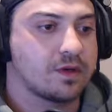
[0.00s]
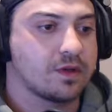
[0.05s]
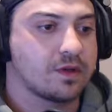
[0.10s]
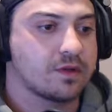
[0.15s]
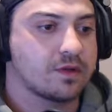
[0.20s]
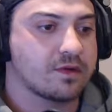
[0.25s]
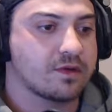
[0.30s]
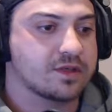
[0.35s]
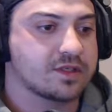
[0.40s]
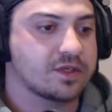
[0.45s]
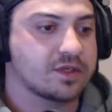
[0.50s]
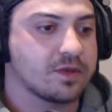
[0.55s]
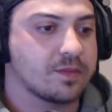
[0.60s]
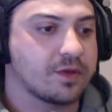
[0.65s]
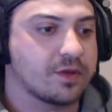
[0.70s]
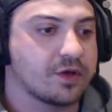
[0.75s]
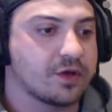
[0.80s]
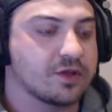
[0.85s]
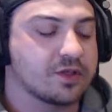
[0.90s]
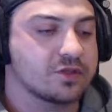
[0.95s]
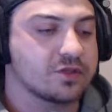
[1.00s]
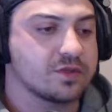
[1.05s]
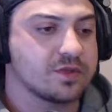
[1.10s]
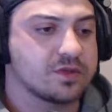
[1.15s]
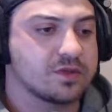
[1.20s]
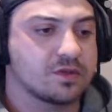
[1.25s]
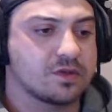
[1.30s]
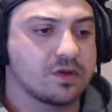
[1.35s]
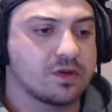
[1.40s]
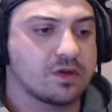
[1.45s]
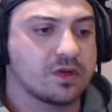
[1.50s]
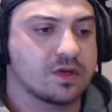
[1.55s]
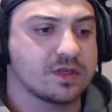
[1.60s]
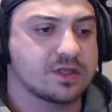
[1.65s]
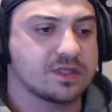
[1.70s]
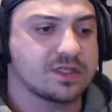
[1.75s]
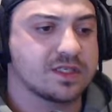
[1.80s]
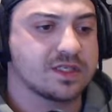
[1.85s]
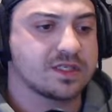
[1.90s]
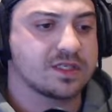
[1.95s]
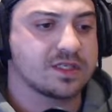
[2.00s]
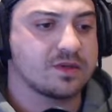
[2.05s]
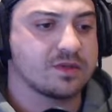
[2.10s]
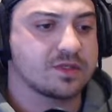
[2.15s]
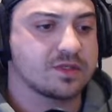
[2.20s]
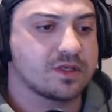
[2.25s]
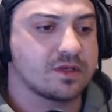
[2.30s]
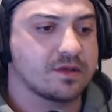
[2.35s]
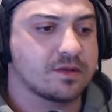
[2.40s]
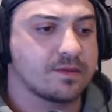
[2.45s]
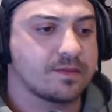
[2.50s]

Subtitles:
Thruster components was 960, was it?